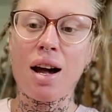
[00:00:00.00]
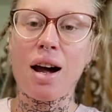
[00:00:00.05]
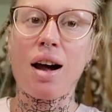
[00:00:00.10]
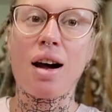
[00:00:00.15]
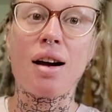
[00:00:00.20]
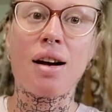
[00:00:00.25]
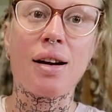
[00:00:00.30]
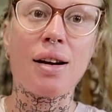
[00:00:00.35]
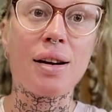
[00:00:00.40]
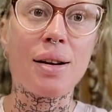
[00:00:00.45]

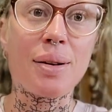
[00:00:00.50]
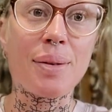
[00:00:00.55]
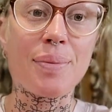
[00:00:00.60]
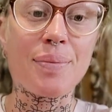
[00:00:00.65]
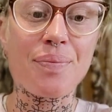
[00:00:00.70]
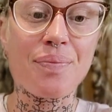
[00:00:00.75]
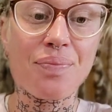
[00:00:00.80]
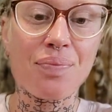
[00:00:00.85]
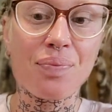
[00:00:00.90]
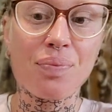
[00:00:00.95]

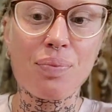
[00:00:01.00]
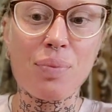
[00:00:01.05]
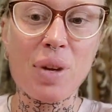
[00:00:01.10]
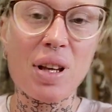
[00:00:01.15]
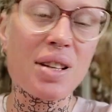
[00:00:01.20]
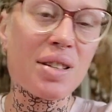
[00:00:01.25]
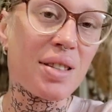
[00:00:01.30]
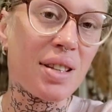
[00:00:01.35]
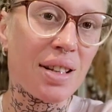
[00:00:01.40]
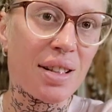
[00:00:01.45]

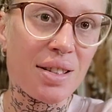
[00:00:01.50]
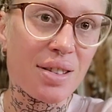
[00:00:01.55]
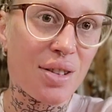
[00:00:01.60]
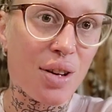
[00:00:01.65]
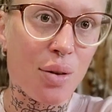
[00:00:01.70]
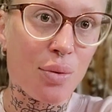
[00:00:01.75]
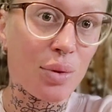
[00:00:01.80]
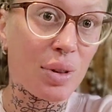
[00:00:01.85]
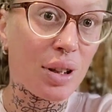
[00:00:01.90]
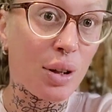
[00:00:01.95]
Because like it's
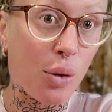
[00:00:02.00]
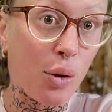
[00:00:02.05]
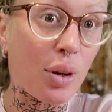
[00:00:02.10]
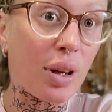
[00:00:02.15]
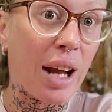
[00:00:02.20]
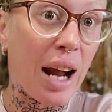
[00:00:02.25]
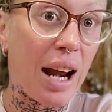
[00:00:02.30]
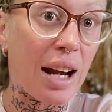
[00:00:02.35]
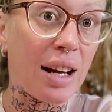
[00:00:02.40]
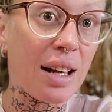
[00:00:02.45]
not really
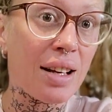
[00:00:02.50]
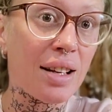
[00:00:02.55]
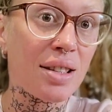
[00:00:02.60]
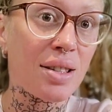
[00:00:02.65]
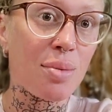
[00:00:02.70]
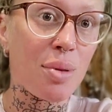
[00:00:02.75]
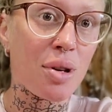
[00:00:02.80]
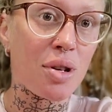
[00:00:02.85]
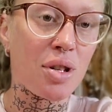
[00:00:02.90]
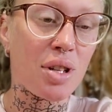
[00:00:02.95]
organic,
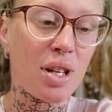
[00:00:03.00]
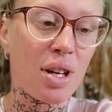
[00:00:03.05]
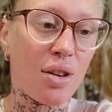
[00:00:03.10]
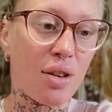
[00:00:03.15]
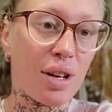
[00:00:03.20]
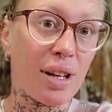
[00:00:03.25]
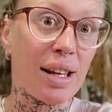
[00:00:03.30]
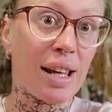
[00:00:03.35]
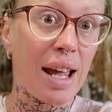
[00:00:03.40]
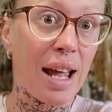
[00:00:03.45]
especially here
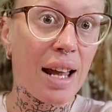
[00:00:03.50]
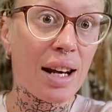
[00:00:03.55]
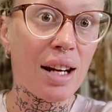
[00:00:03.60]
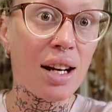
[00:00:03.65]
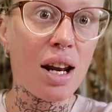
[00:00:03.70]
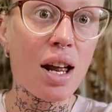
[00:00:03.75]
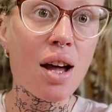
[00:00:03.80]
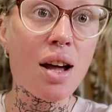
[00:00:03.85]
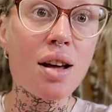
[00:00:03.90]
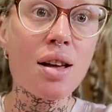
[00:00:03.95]
in
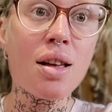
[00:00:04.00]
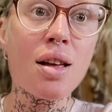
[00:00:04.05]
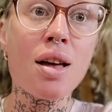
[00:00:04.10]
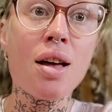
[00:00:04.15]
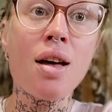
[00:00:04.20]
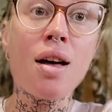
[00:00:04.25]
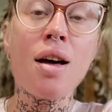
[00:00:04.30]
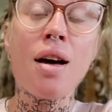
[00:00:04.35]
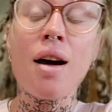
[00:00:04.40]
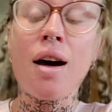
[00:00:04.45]
Canada.
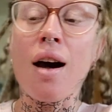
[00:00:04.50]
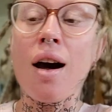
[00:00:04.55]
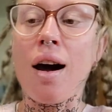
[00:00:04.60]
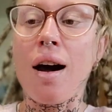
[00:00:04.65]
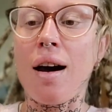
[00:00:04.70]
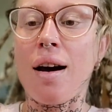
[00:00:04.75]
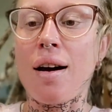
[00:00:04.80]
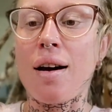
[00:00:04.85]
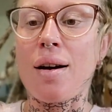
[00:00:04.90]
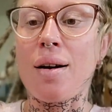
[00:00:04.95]

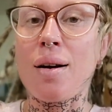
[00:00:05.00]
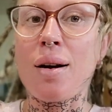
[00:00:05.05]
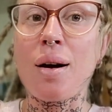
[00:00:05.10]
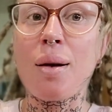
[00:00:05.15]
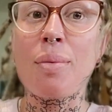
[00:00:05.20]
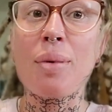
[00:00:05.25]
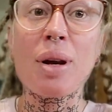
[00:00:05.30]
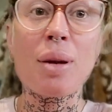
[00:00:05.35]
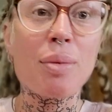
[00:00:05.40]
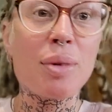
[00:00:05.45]

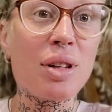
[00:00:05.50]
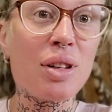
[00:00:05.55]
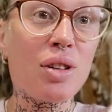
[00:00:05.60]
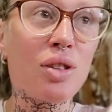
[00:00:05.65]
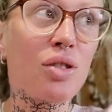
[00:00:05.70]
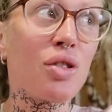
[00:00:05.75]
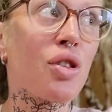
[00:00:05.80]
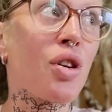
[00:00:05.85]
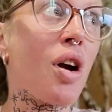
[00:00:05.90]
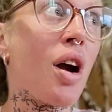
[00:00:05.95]
But I mean,
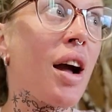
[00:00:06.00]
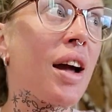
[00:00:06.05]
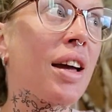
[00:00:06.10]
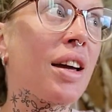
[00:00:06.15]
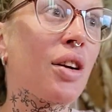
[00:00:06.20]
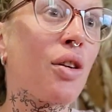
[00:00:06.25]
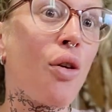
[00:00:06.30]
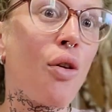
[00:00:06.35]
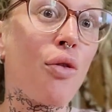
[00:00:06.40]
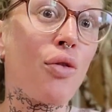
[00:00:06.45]
try
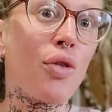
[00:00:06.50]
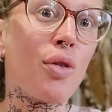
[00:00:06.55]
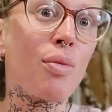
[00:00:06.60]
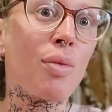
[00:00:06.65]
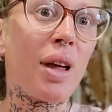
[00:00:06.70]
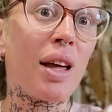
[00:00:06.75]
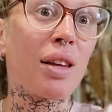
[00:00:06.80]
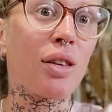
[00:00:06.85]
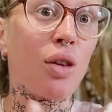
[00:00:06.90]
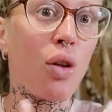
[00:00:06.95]
and go from
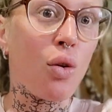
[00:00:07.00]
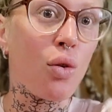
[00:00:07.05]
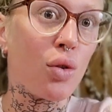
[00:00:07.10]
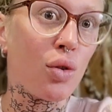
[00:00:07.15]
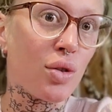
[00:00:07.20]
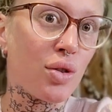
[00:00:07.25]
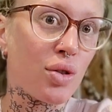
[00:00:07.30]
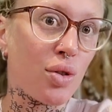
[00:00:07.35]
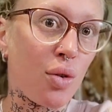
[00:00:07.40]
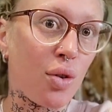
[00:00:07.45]
like
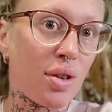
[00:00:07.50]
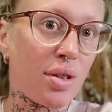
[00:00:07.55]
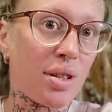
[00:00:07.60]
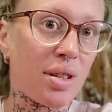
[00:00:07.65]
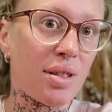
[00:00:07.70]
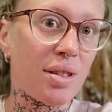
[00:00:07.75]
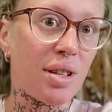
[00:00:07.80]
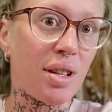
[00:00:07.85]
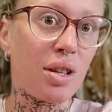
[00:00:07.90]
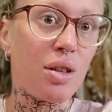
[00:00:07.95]
local
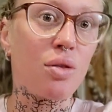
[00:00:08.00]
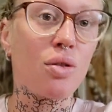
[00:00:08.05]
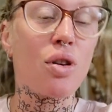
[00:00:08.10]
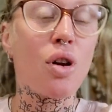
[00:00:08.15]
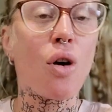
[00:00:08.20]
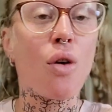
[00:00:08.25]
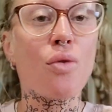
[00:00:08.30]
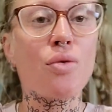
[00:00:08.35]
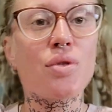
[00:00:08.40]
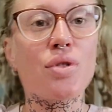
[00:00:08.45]
sources that you
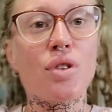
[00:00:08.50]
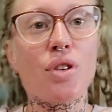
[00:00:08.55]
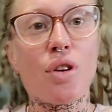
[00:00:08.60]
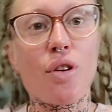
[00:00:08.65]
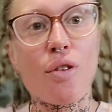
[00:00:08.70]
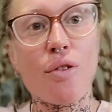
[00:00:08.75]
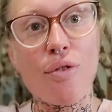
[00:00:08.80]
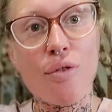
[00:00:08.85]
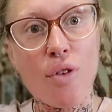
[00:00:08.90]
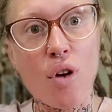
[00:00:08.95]
know, so
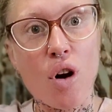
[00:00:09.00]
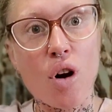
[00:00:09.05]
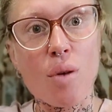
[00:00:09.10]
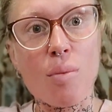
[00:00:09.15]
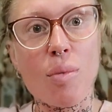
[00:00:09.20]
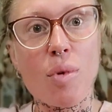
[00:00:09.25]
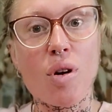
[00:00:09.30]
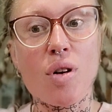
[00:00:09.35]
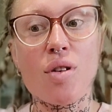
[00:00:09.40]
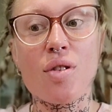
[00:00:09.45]
your
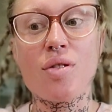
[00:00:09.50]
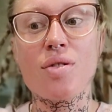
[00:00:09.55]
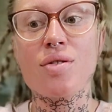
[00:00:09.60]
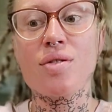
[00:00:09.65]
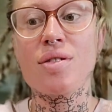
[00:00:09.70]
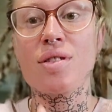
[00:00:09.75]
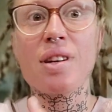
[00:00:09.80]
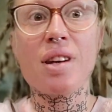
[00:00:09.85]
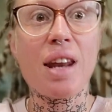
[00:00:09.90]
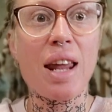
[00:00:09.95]

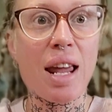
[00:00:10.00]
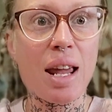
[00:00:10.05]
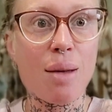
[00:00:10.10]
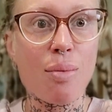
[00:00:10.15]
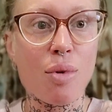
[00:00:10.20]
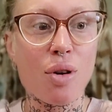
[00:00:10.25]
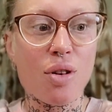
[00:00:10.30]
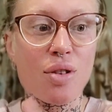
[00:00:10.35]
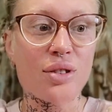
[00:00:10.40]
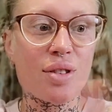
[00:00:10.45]
farmers,
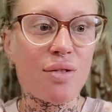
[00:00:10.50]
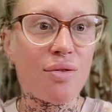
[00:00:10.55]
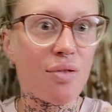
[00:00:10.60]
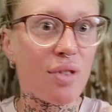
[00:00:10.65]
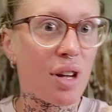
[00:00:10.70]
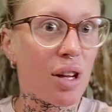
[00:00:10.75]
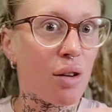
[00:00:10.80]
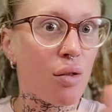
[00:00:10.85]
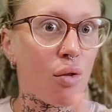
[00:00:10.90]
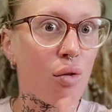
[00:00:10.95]
neighbors, if
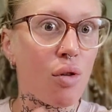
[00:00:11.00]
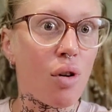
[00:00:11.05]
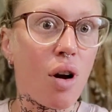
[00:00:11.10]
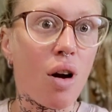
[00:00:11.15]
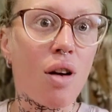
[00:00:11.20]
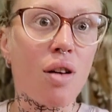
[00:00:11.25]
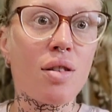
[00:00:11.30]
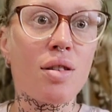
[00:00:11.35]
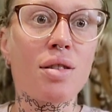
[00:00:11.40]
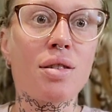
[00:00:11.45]
they grow
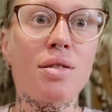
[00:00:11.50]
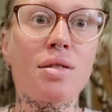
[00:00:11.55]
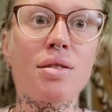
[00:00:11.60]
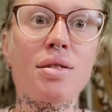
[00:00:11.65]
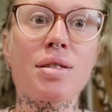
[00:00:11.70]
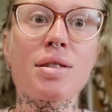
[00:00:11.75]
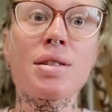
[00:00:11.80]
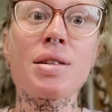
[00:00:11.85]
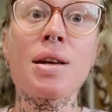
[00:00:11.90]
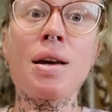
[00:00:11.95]

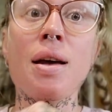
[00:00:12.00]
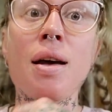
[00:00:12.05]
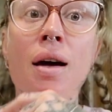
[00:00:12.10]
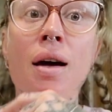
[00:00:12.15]
gardens.